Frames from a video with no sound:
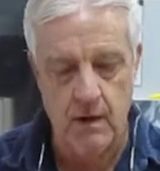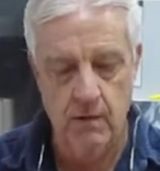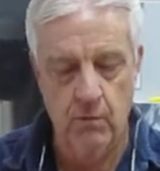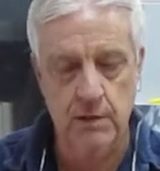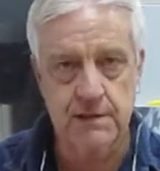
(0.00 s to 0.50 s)

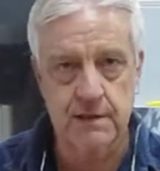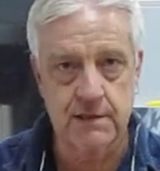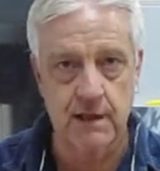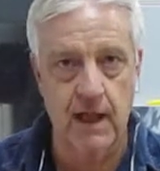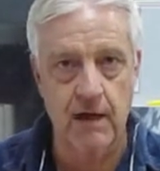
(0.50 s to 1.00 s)
Once it's
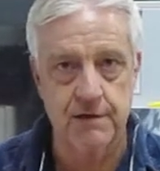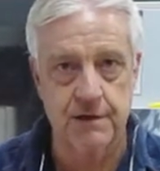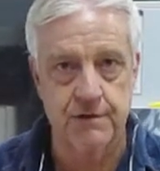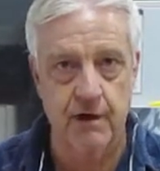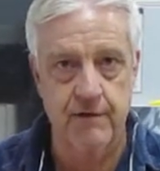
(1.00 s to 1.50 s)
allowed
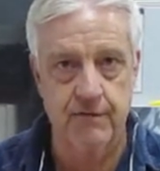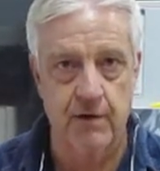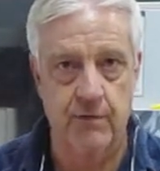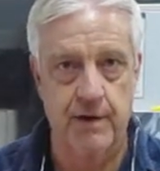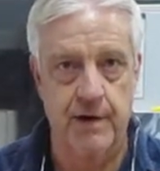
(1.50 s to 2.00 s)
to drive all
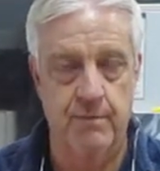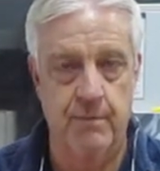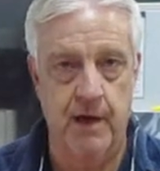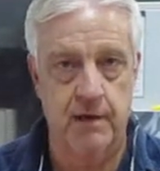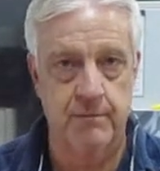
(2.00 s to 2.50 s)
the way to the
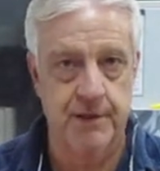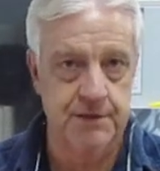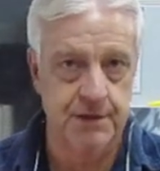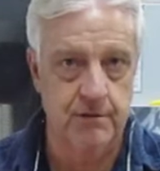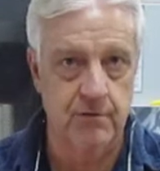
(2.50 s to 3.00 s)
bottom, then
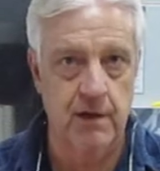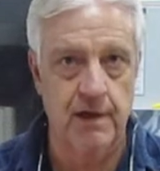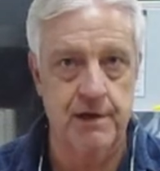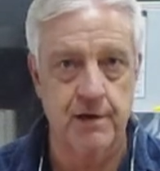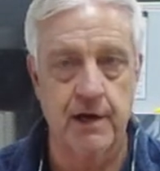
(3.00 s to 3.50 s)
generally
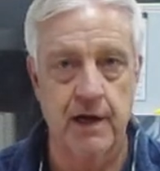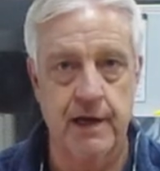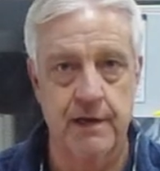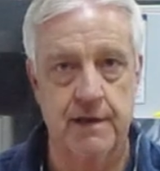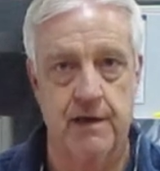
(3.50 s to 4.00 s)
you're going to
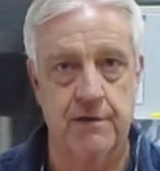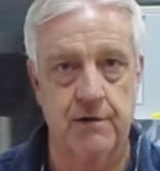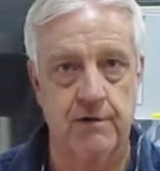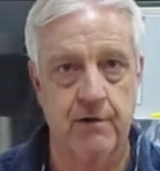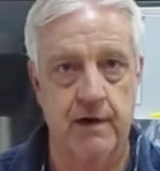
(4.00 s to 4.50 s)
get that
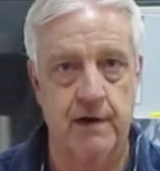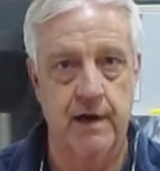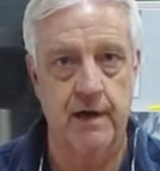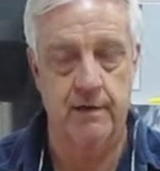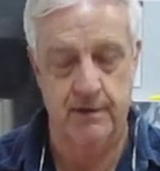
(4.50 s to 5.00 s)
3rd round
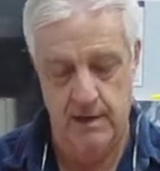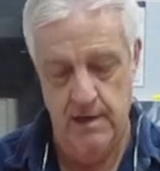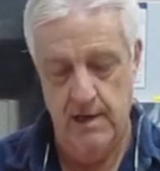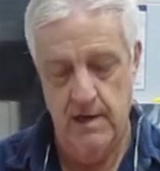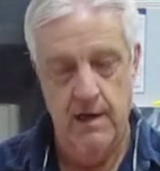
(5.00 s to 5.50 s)
down.
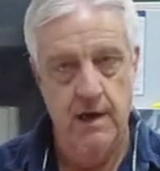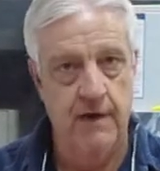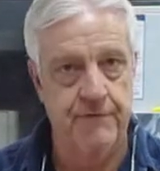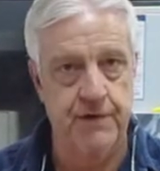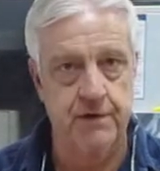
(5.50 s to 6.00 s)

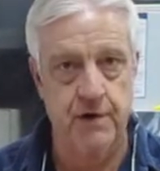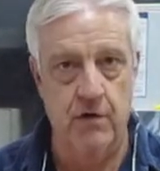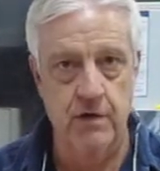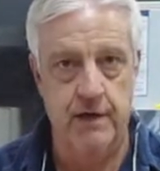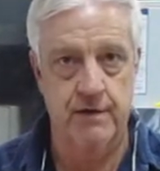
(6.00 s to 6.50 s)
If you
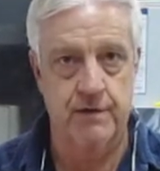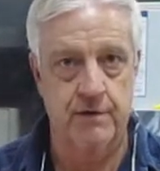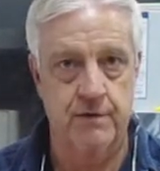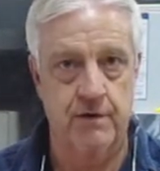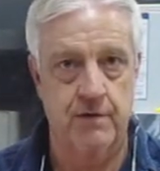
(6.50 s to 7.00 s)
don't get the
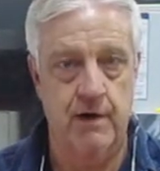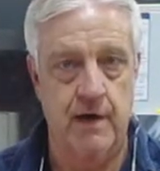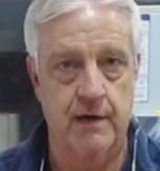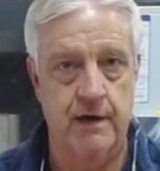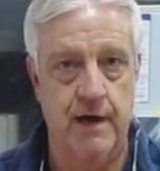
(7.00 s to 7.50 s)
3rd
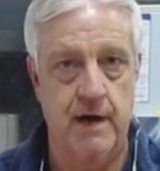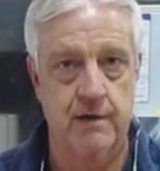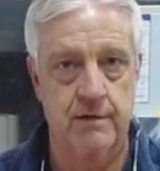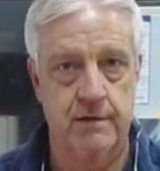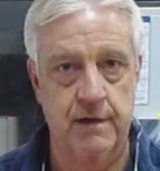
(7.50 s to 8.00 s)
round
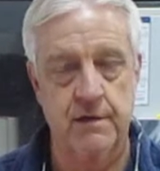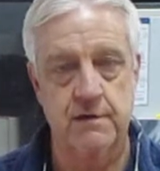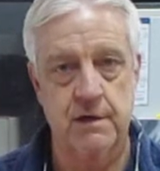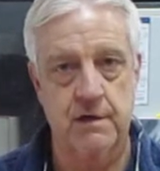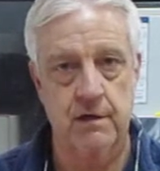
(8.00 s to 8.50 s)
down, then
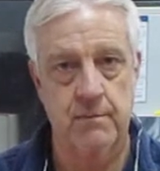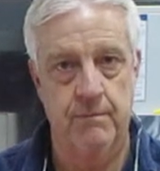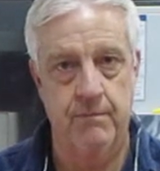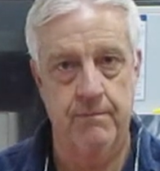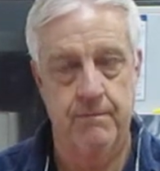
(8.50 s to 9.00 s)
there's a good
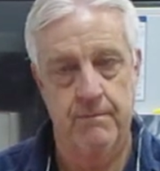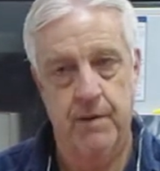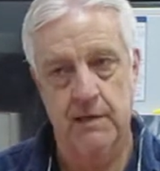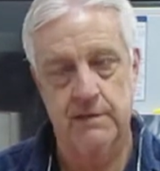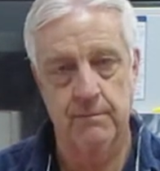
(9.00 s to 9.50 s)

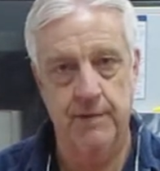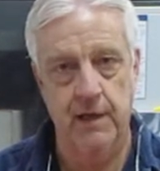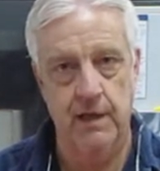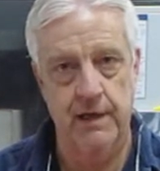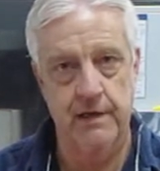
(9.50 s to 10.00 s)

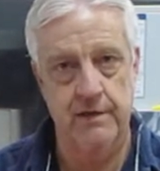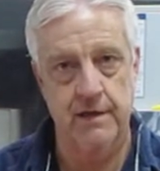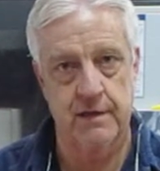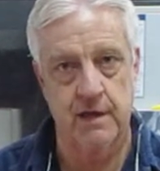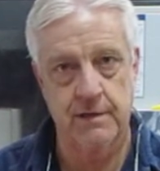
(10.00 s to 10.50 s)
possibility
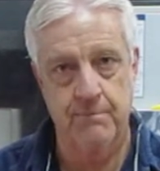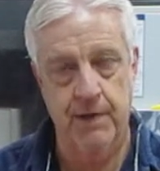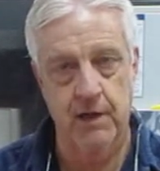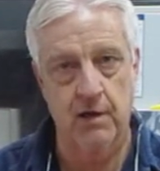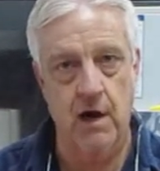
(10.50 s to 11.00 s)
that the
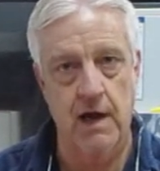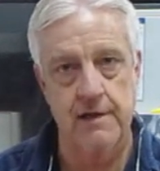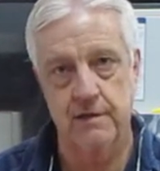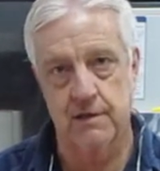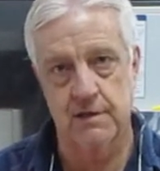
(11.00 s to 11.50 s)
pillar
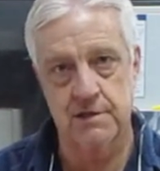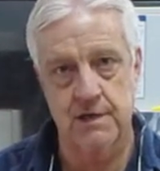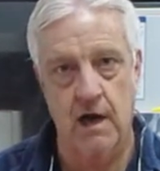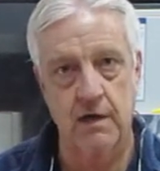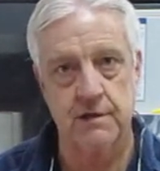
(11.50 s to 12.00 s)
height on the
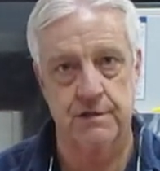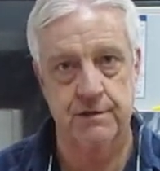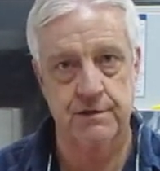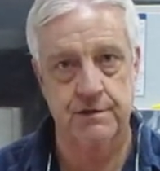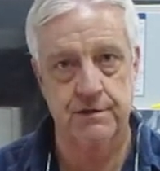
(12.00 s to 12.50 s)
stock is
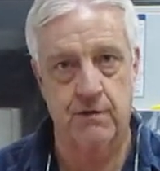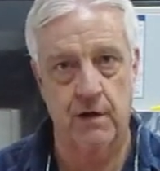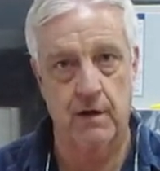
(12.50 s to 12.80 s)
too short.